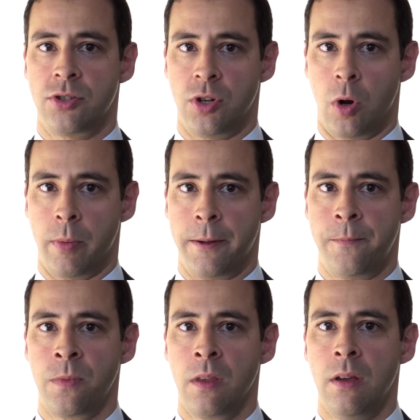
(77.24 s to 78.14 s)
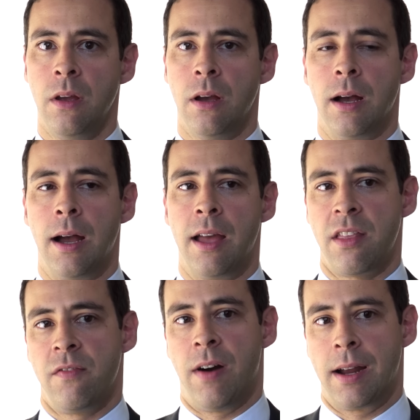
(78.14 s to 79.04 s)
carcinoma. Uh,
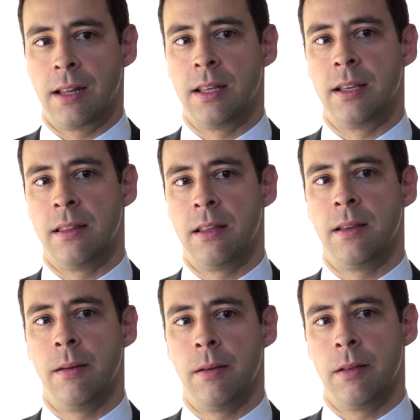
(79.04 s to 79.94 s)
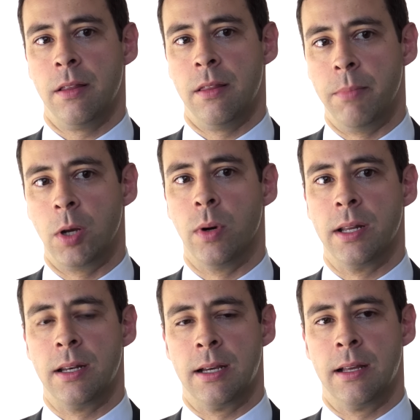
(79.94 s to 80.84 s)
and then finally, the uh, the big
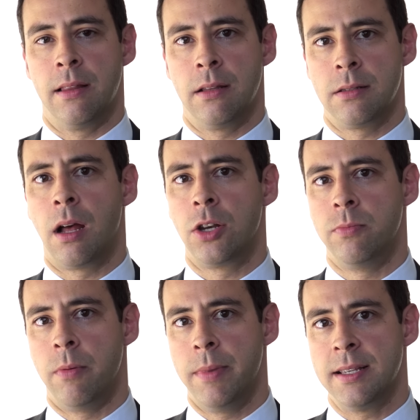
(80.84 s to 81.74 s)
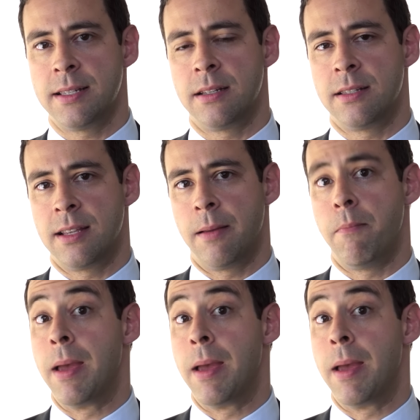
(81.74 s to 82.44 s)
one uh, that's not to be missed is uh,